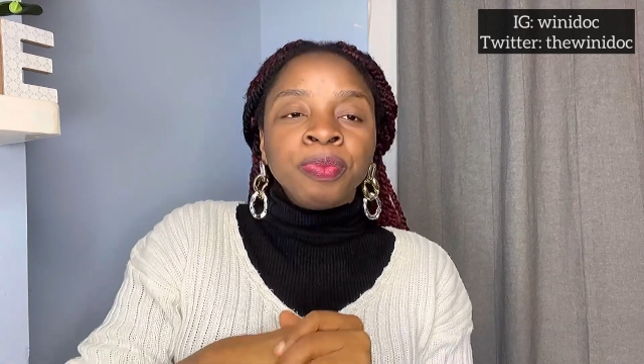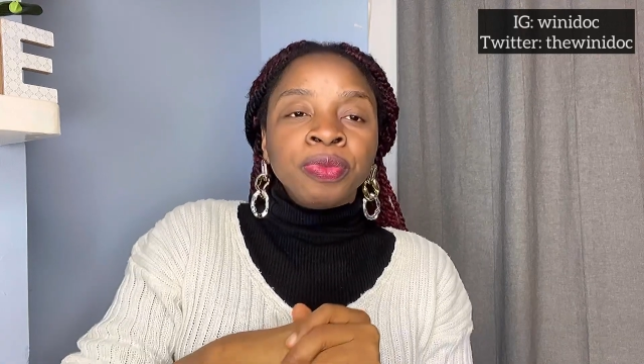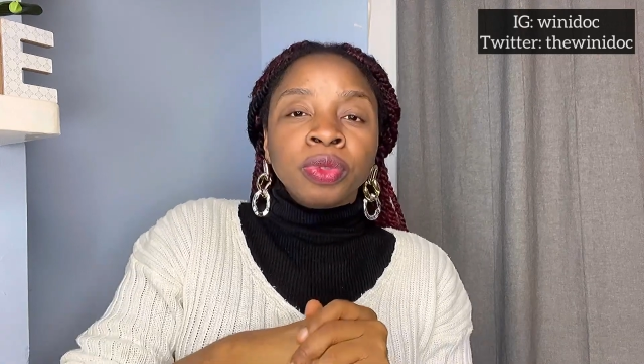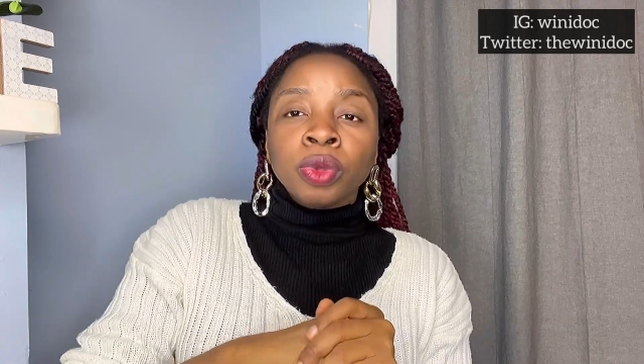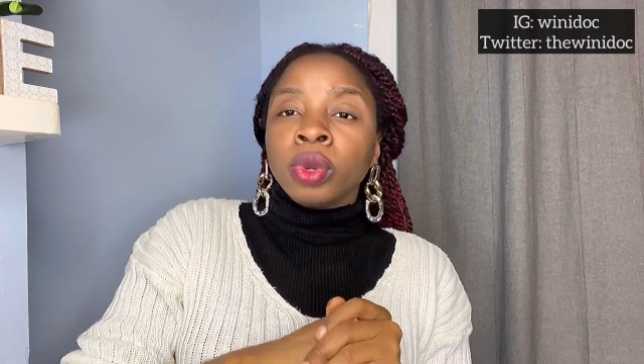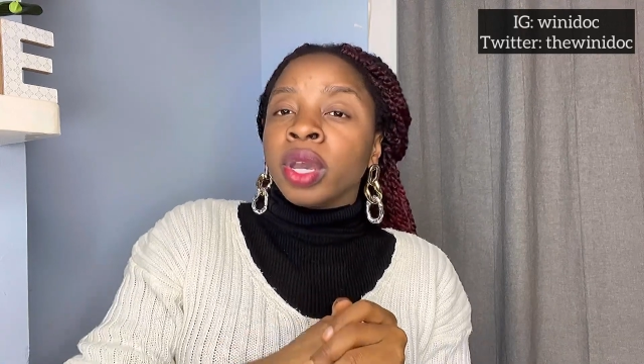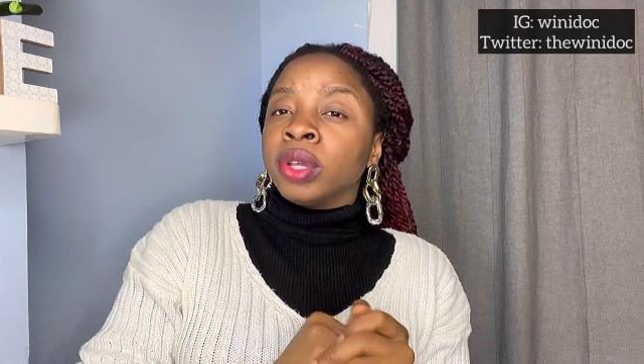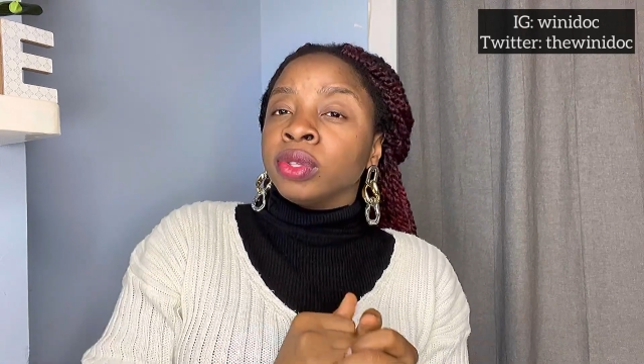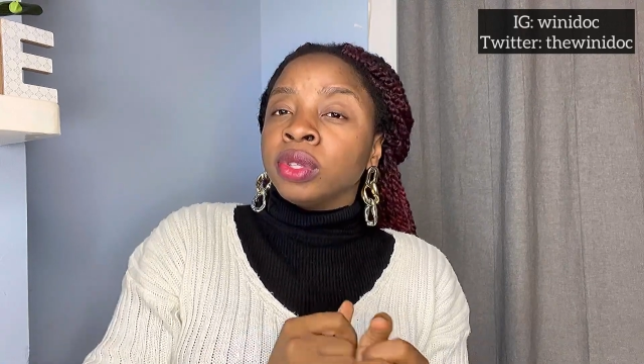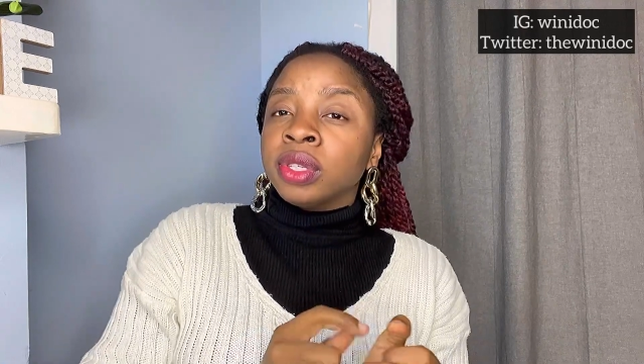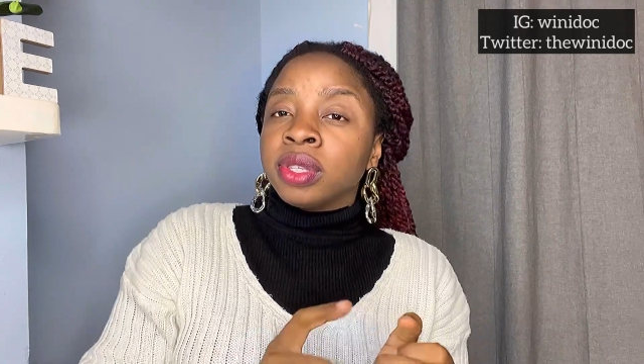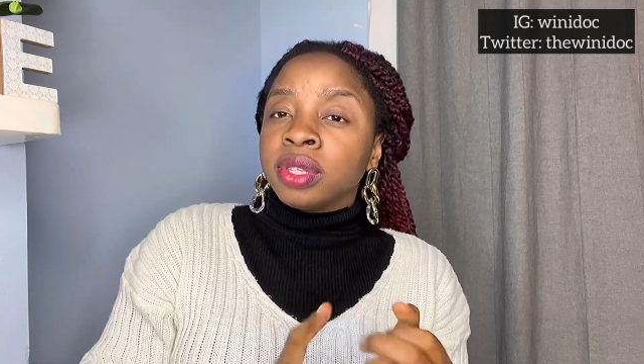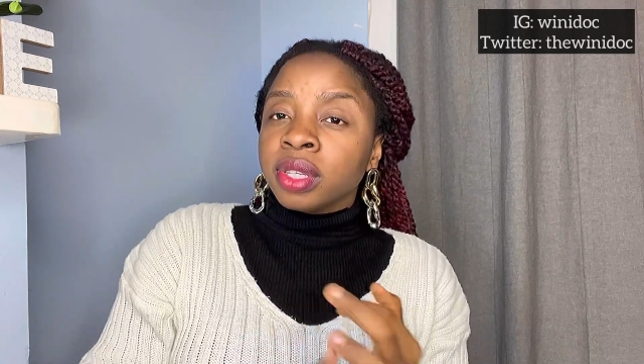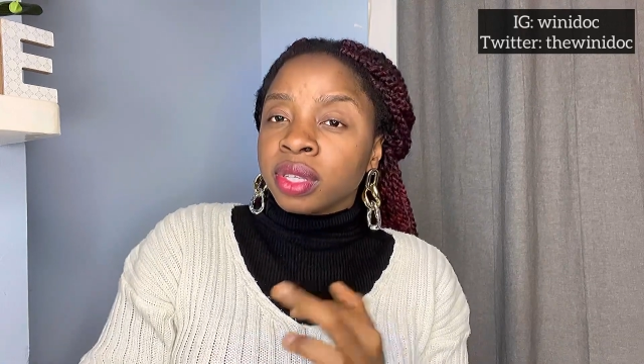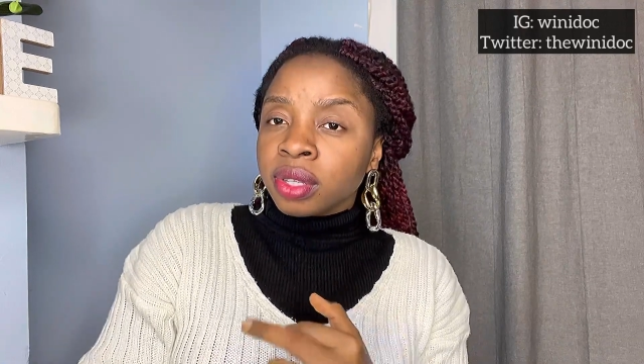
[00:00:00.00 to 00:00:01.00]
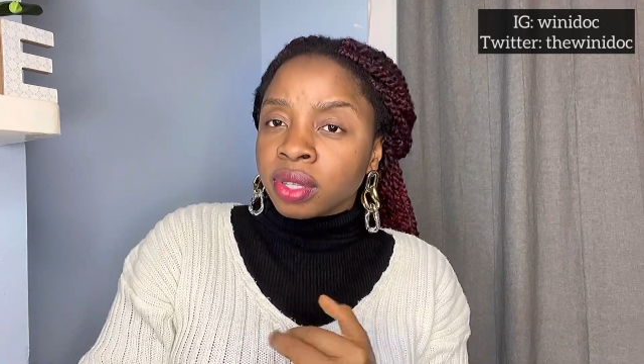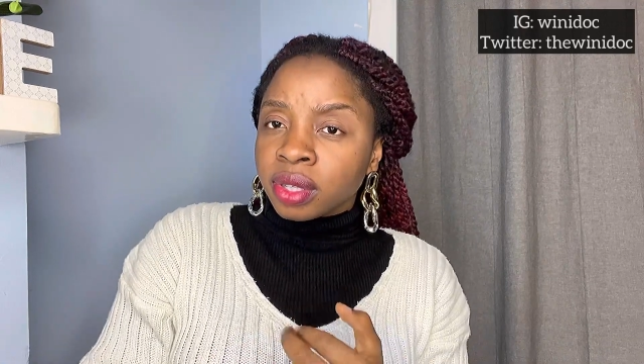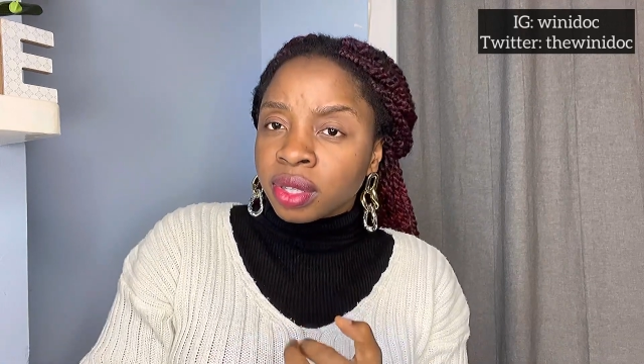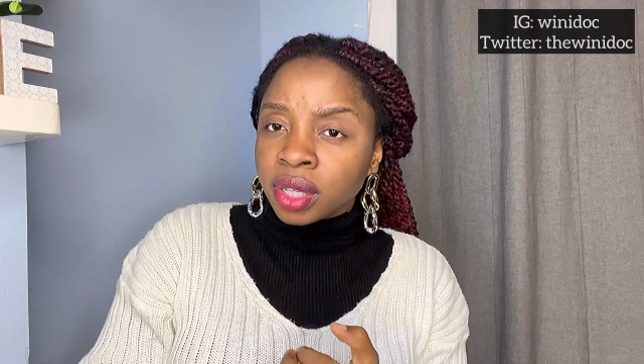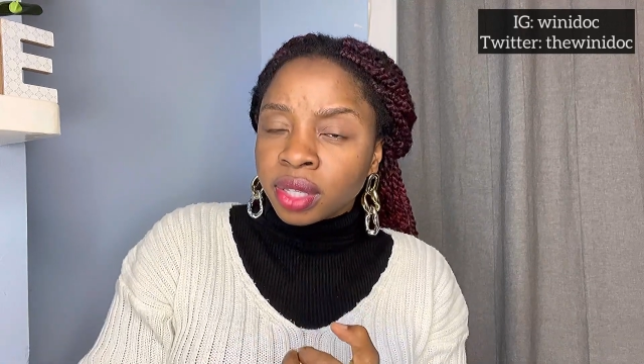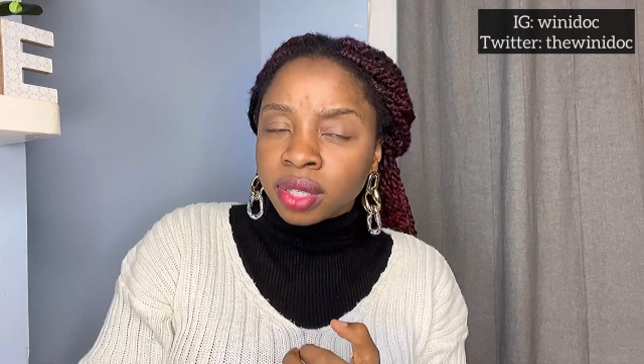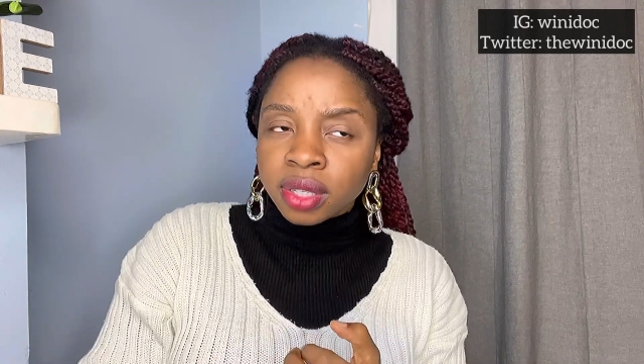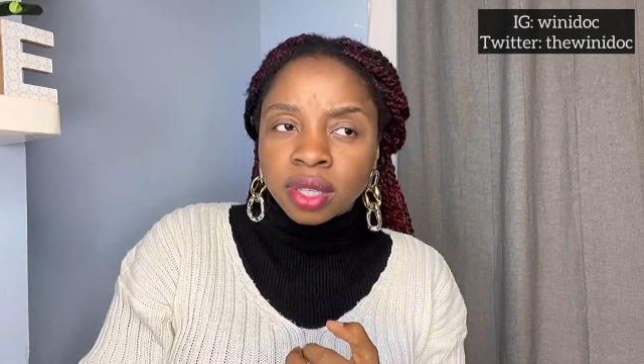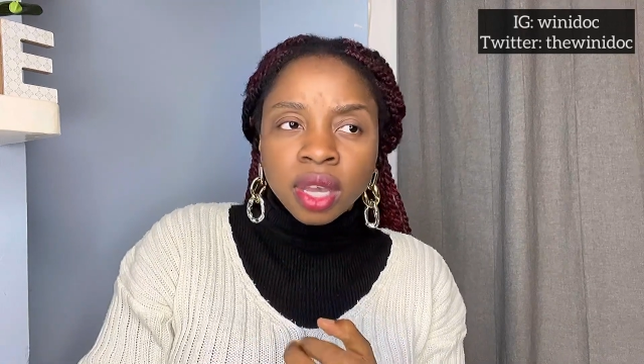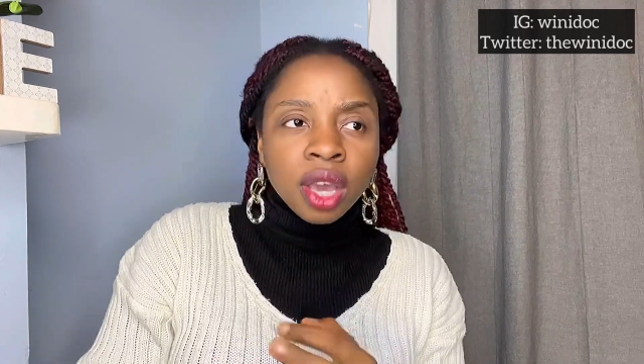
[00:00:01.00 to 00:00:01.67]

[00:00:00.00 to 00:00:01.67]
you can do the 6 to 6